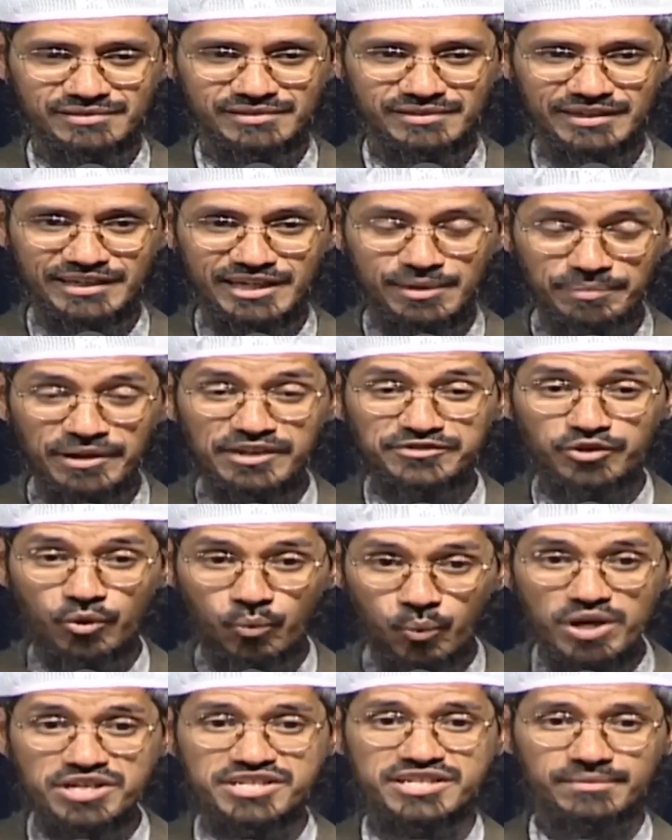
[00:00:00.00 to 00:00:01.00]
in a place
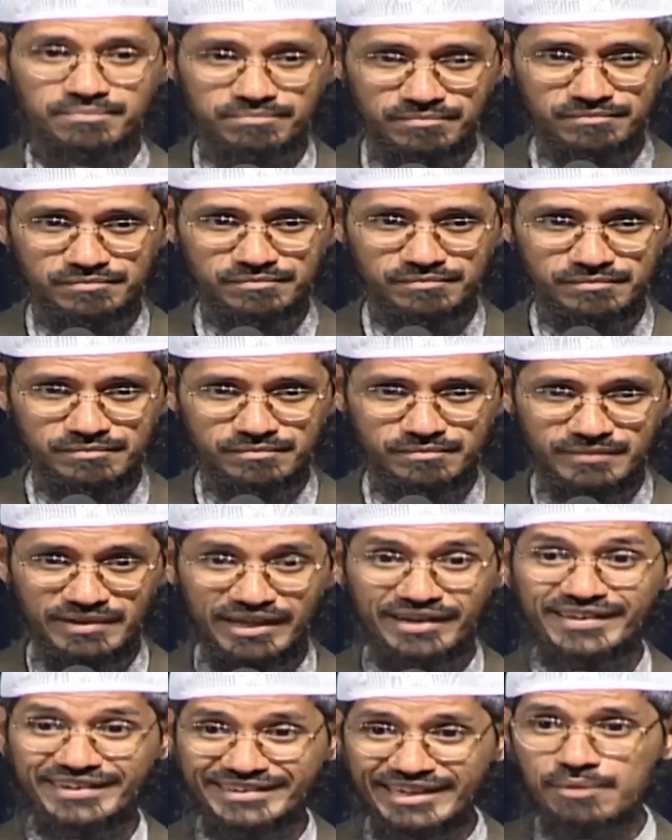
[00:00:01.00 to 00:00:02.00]
of worship,
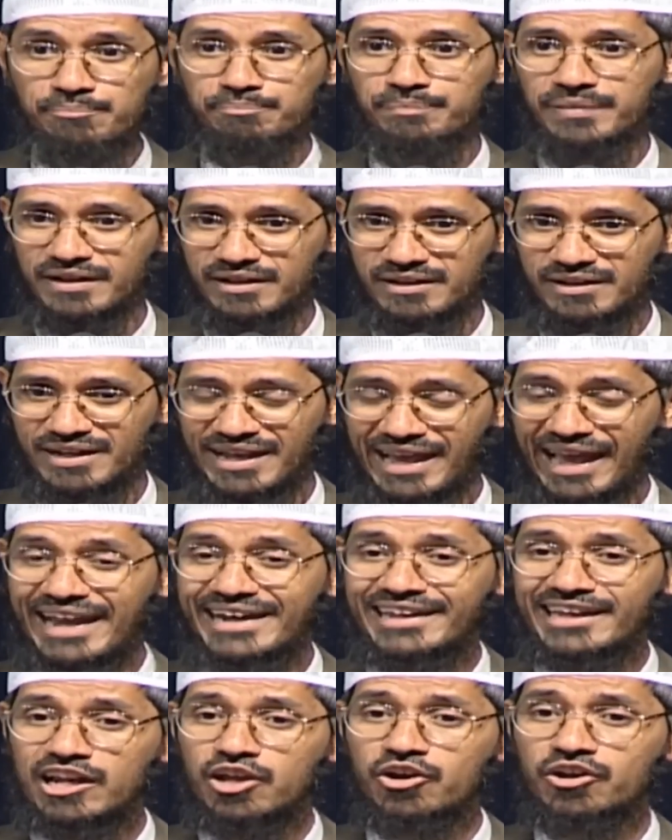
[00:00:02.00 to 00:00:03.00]
in a temple,
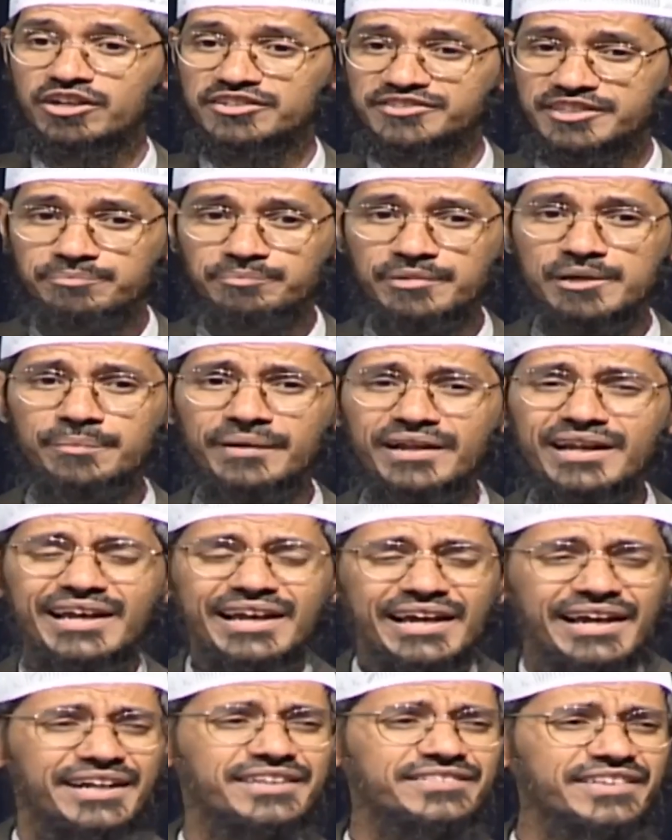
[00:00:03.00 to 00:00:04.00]
and killing innocent people,
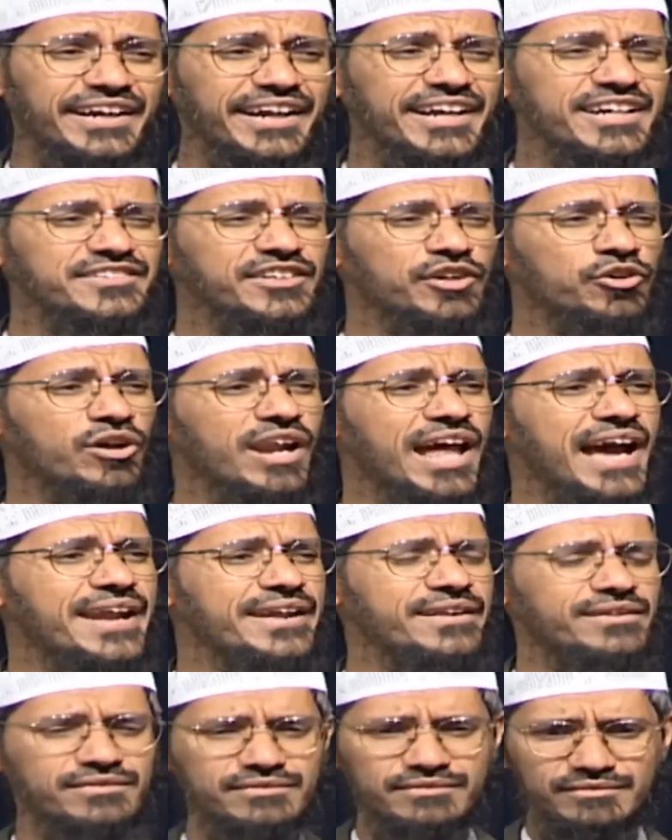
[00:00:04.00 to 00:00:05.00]
it is against the Quran.
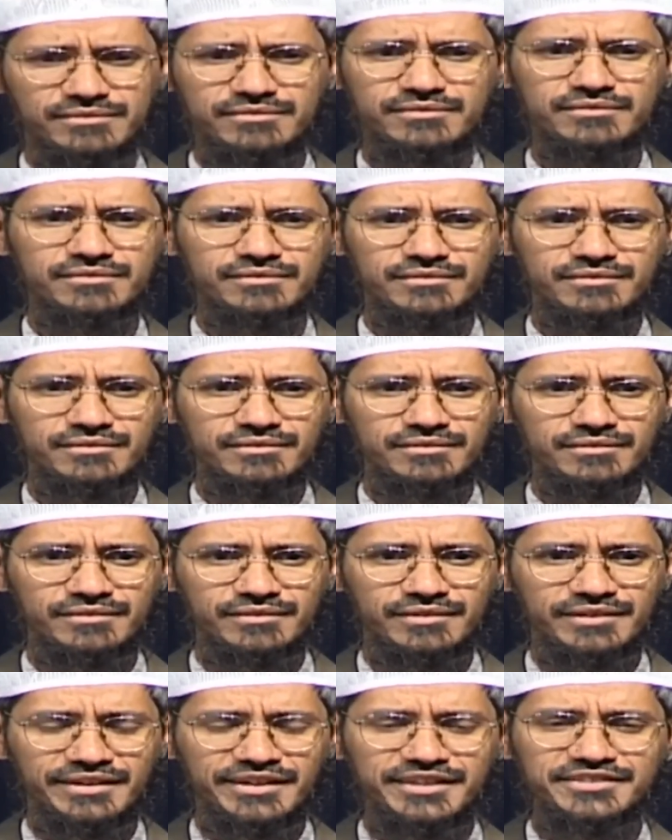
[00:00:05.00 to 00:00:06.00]

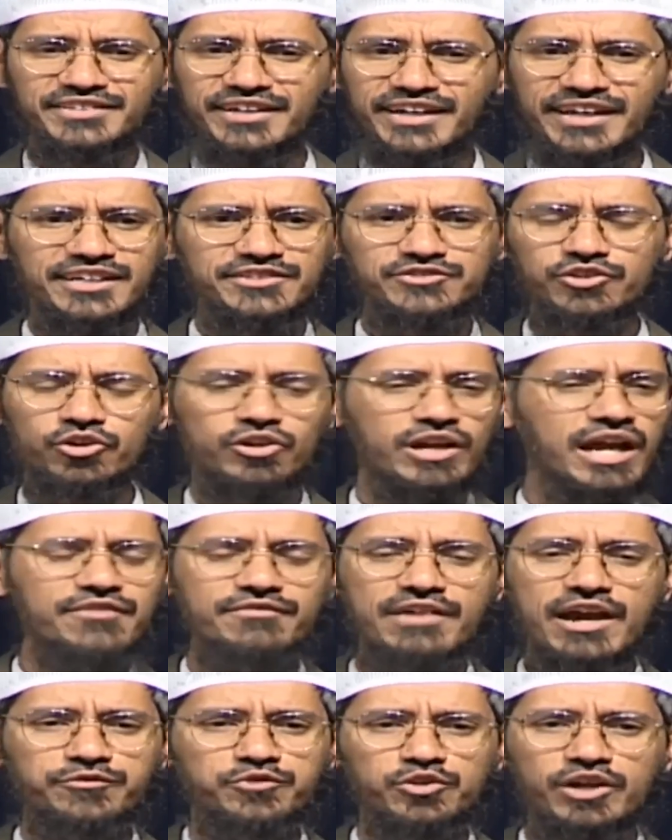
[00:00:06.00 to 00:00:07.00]
It is against the Quran.
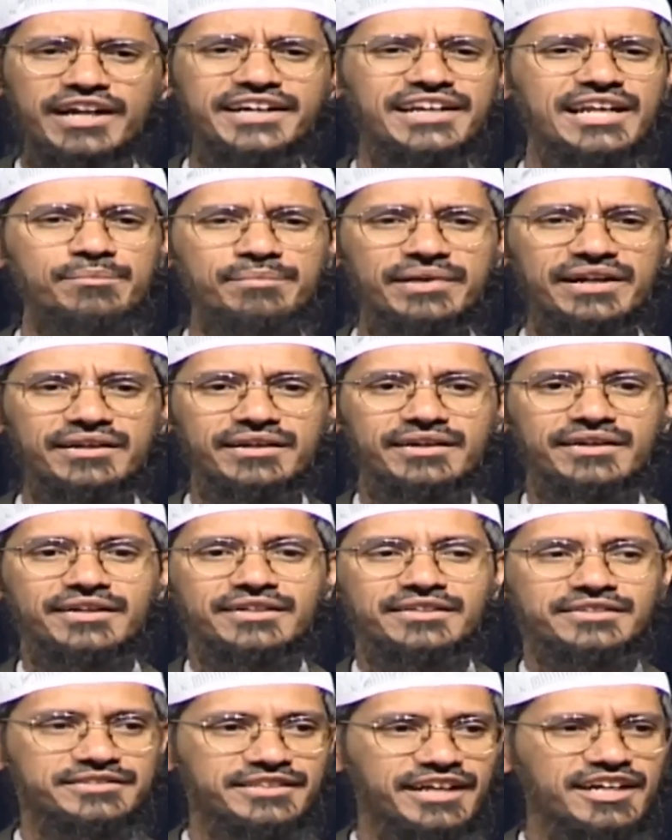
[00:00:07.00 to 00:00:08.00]
We have to condemn it.
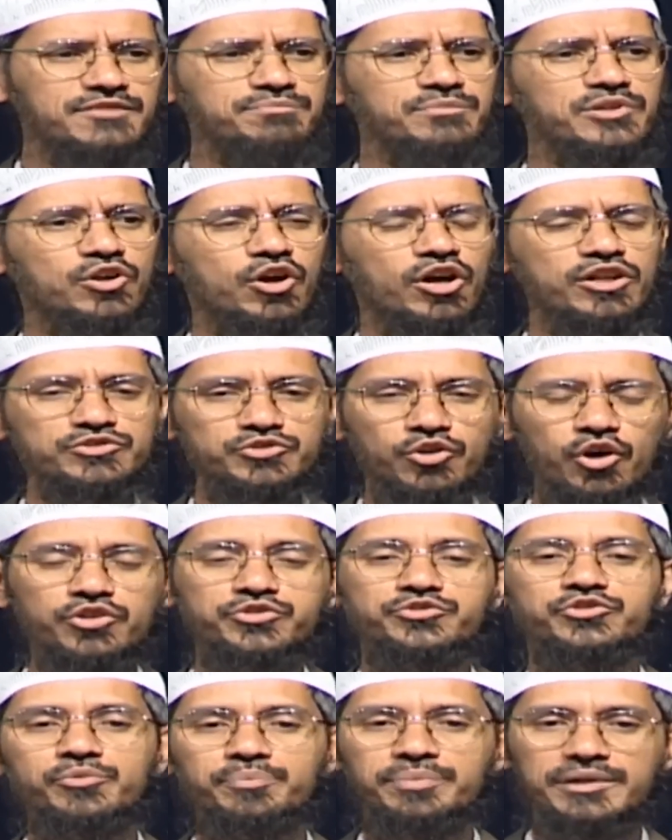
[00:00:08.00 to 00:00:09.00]
Just because those
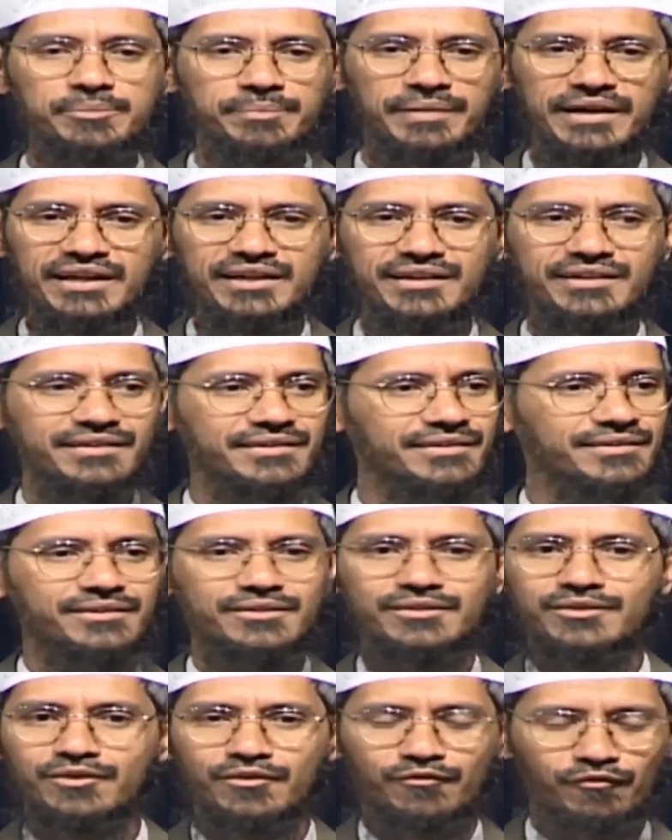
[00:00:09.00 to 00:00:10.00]
two people,
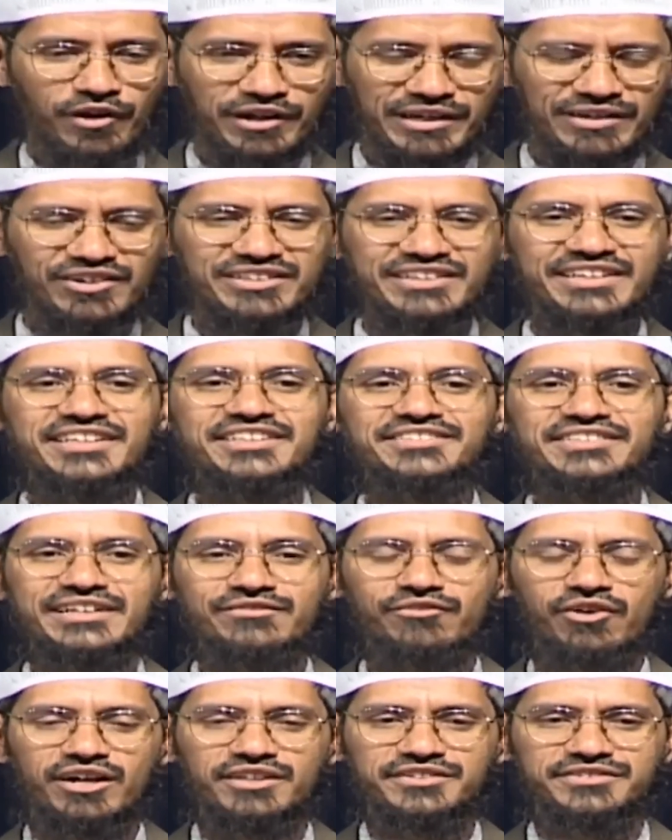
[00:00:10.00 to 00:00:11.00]
whatever the reason
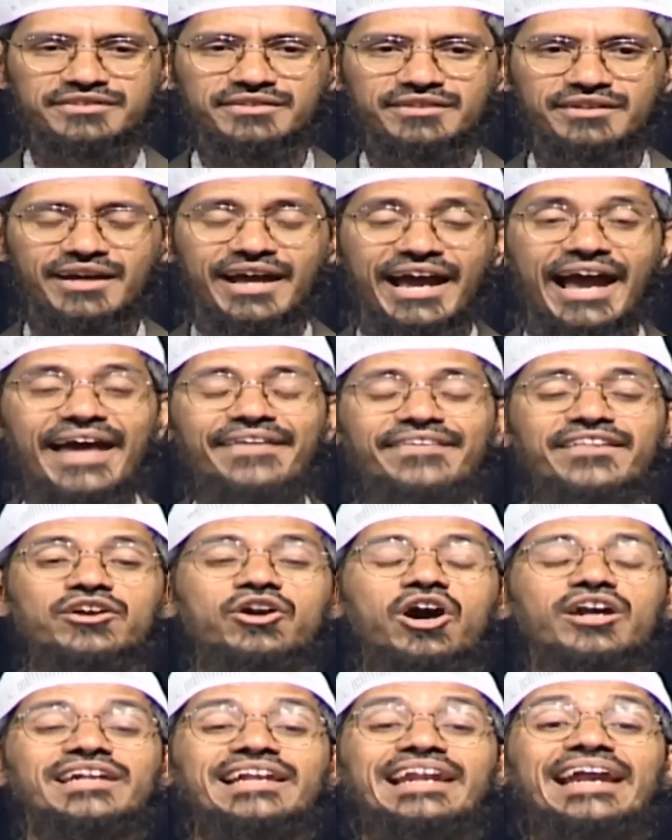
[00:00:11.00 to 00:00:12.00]
was, and they
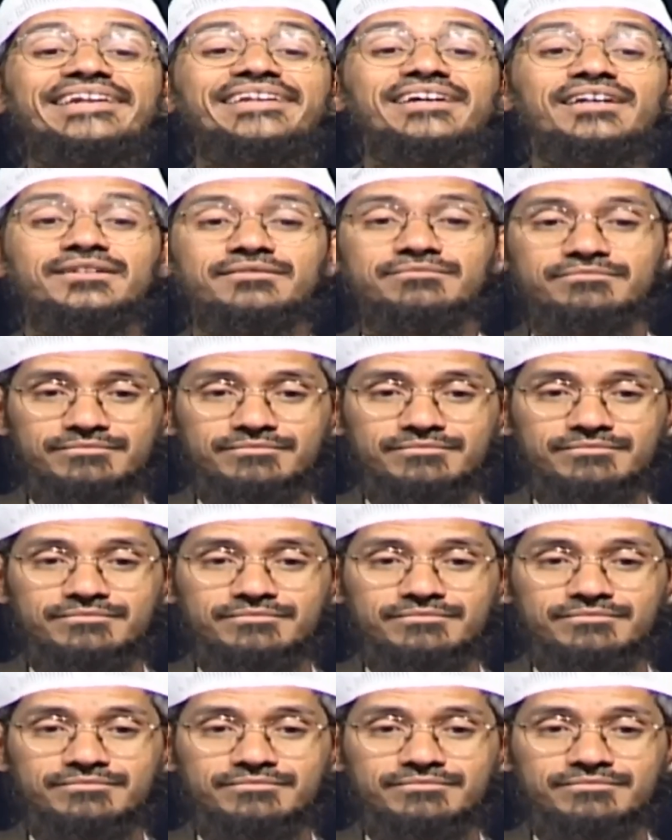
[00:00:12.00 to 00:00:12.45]
got a letter